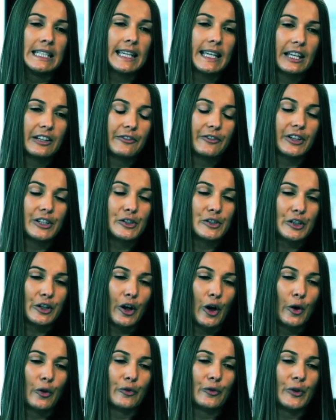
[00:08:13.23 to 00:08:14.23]
in venture
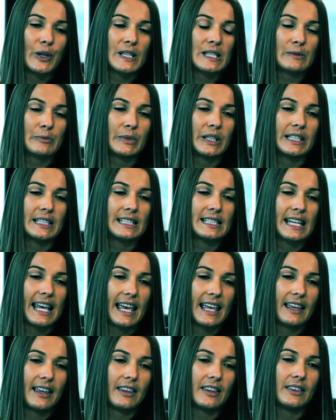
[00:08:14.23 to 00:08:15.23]
co-investment
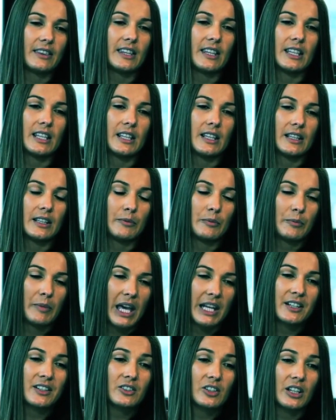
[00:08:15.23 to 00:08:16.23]
the
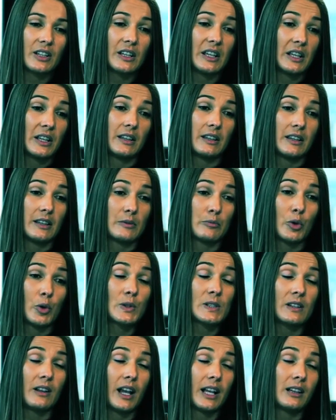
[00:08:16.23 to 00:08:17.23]
manager is
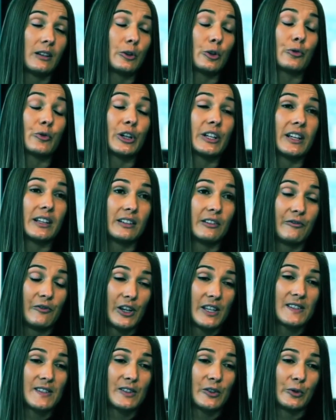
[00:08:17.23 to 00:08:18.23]
most likely already an
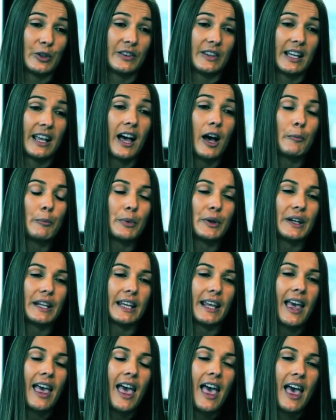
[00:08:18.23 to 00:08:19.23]
investor in the
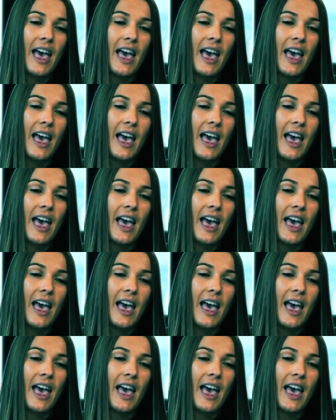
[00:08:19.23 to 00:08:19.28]
company.